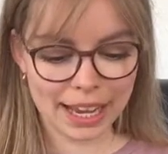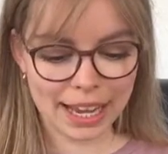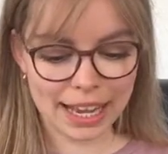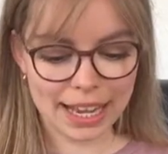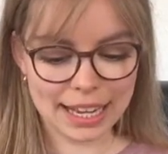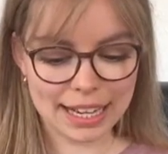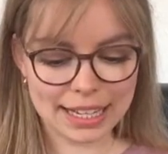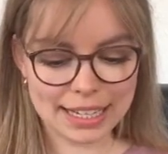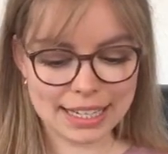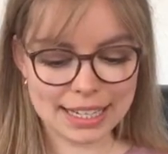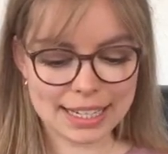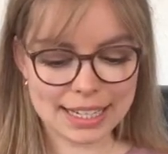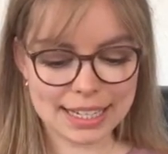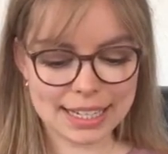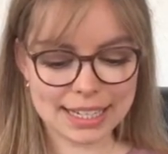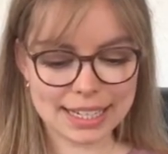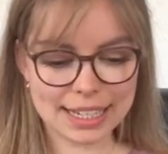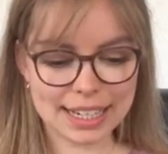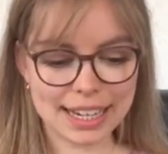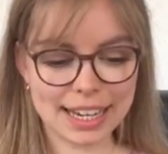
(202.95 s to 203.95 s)
And
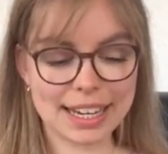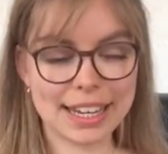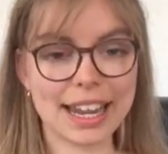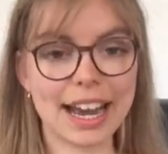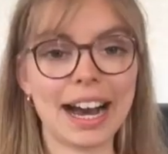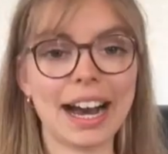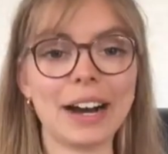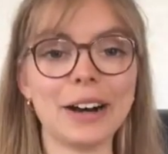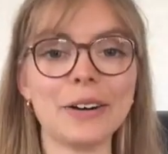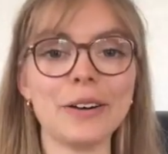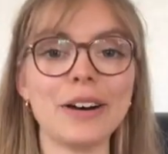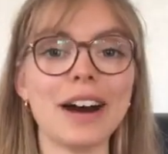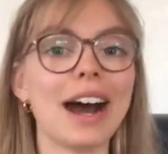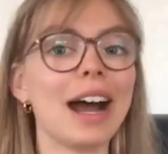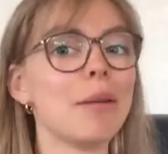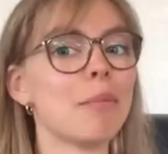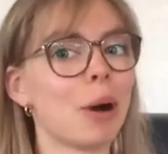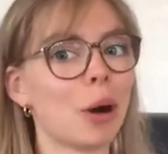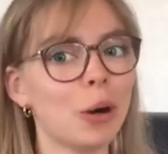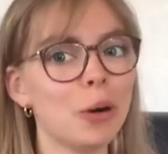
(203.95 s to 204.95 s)
now
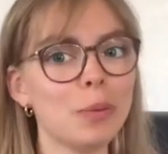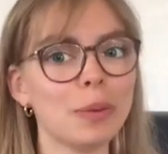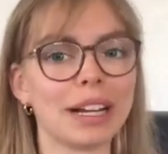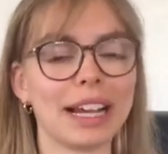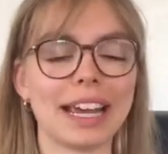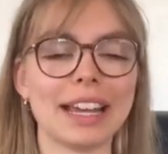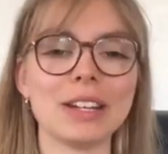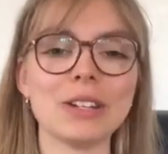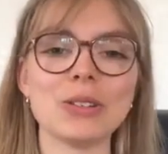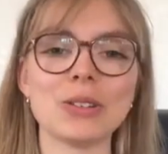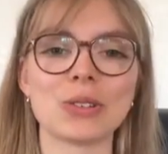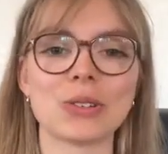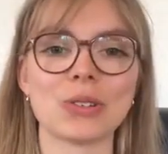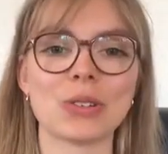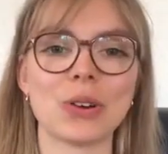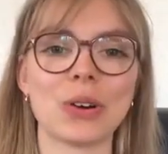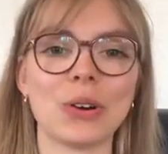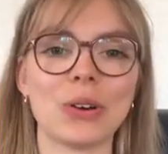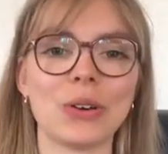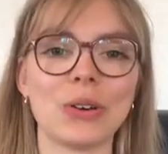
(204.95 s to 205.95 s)
I'm home again.
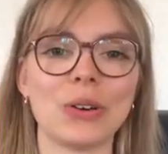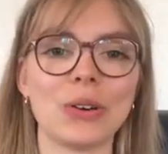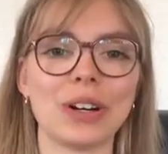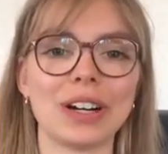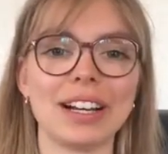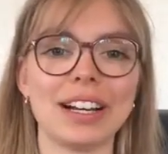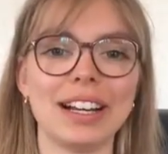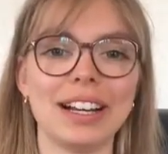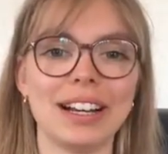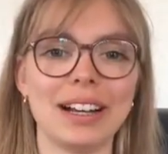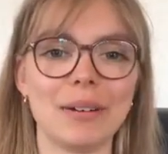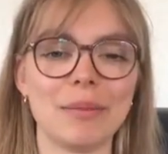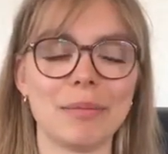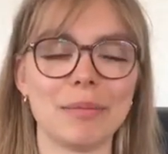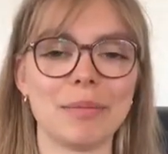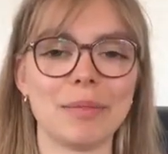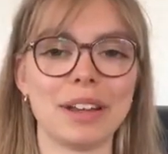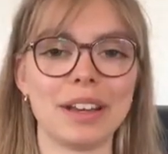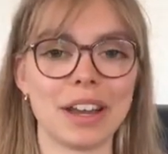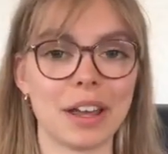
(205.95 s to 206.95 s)
So
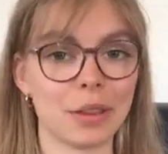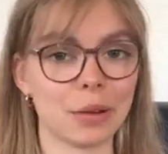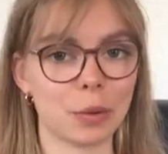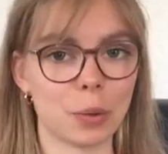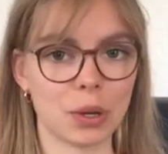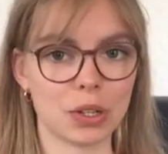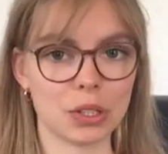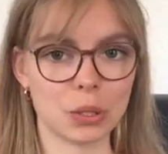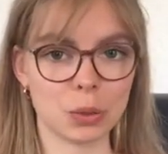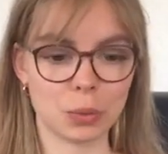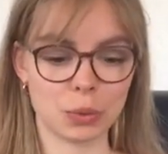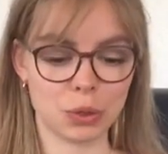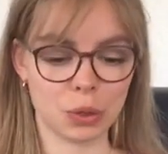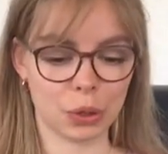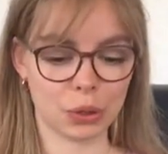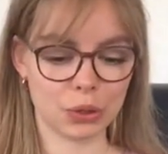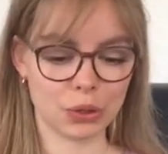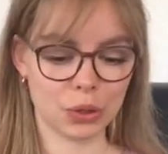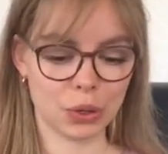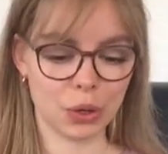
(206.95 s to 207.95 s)
another question was
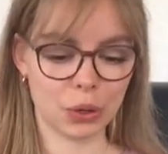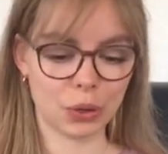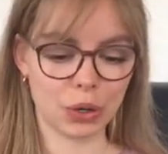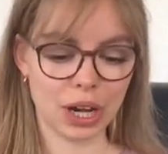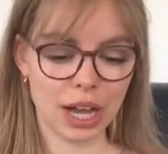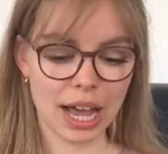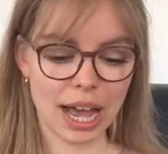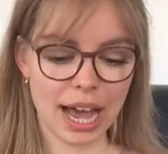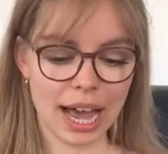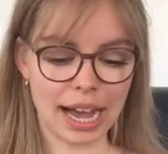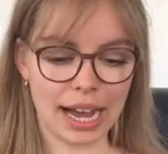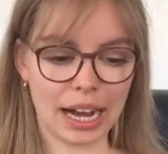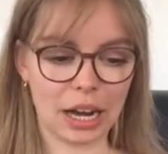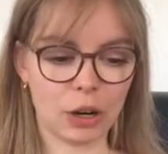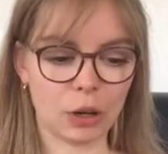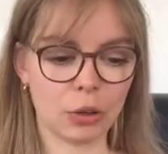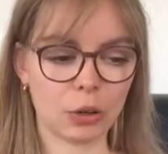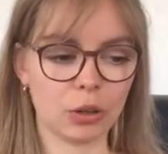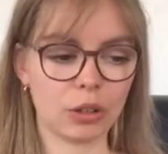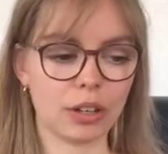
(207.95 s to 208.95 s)
also
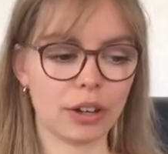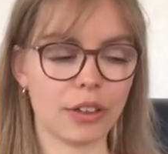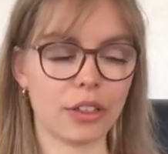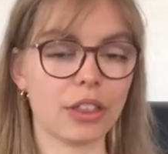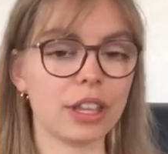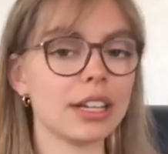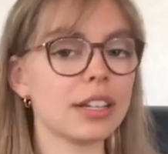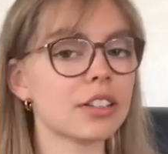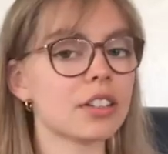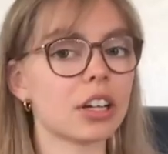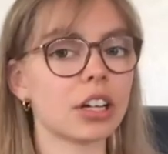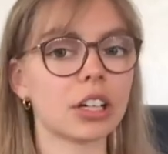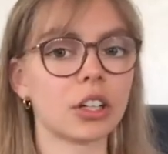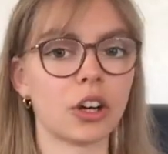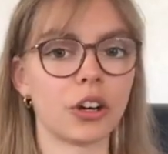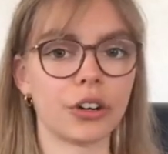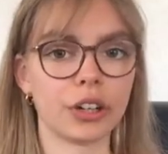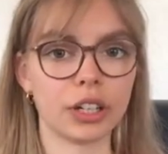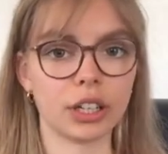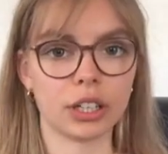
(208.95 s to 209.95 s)
how things are
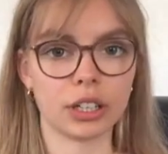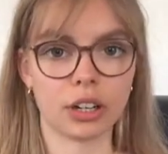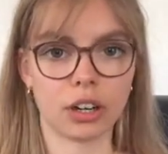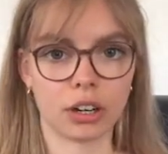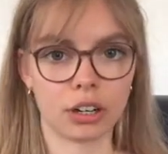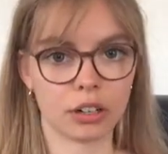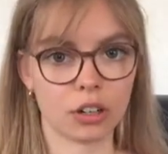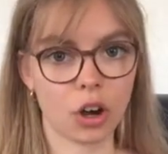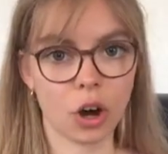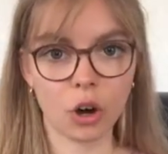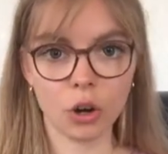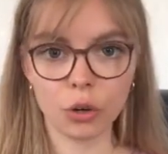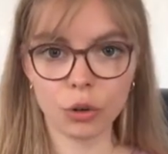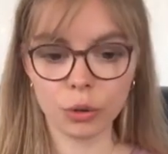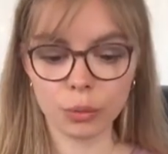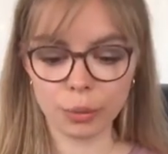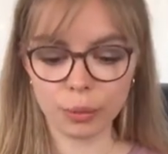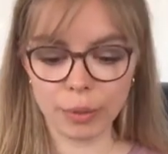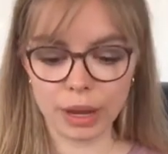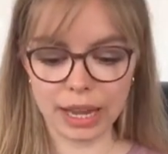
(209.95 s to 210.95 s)
going on
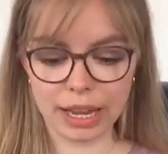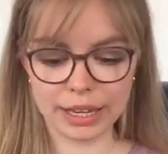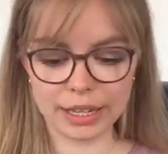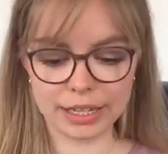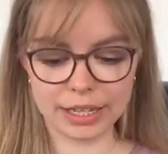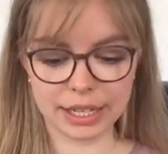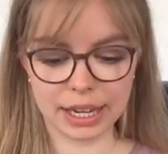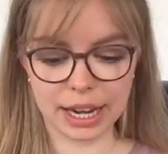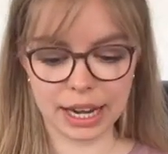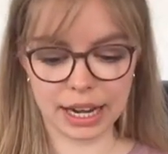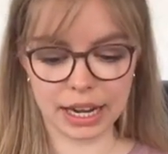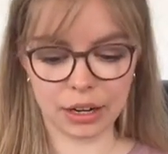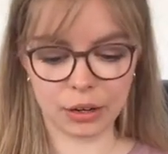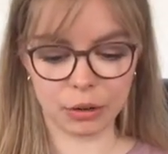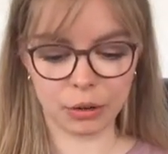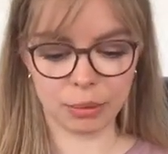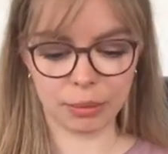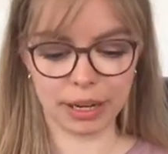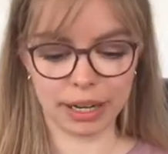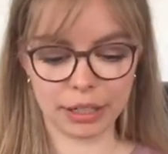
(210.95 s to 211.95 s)
home and
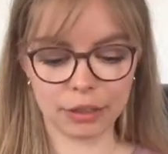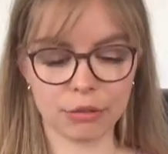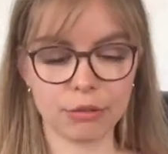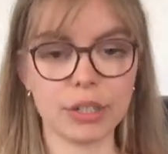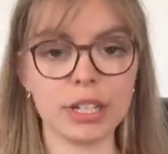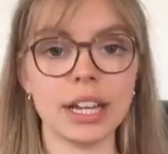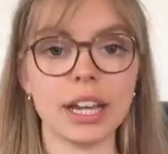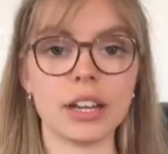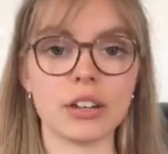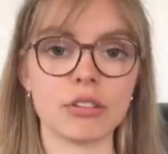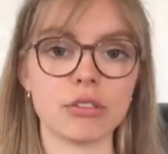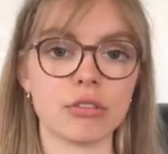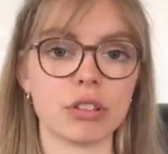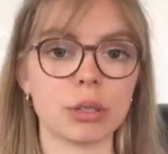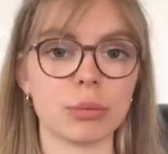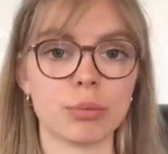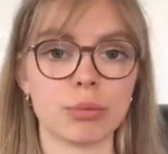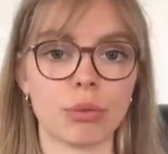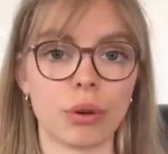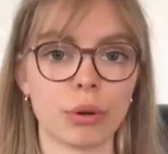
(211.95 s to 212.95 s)
how my
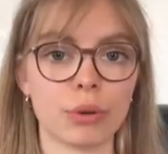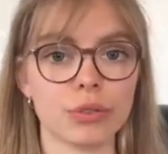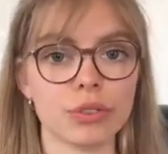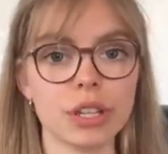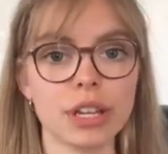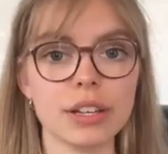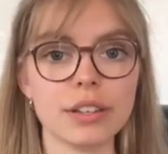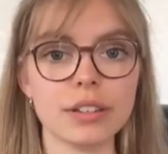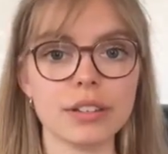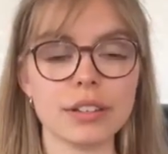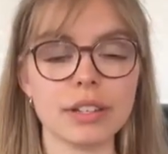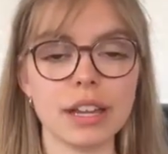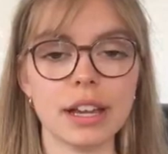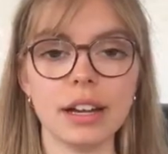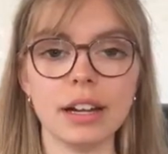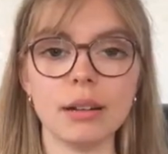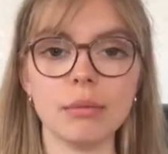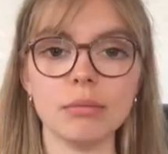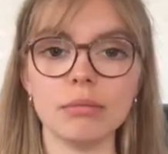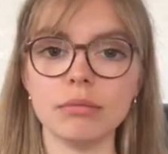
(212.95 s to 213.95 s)
re-entering process
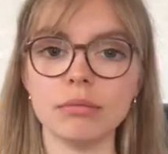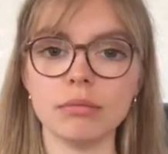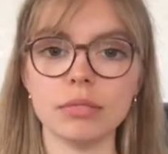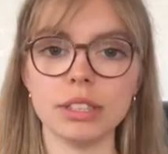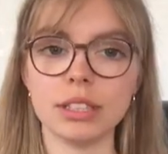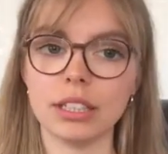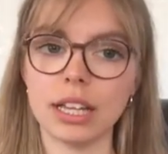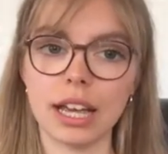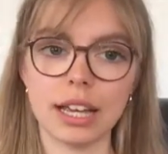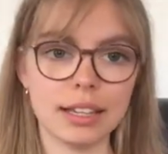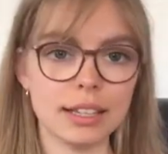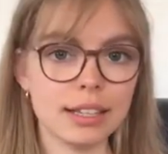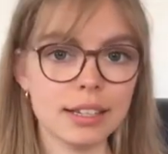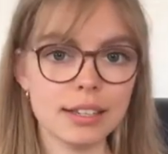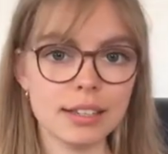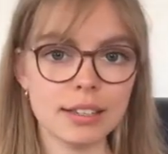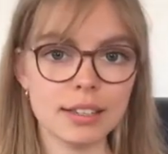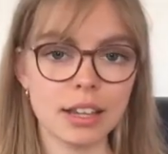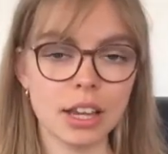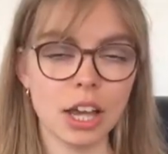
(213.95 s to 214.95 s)

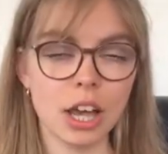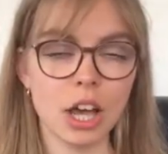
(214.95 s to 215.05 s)
is.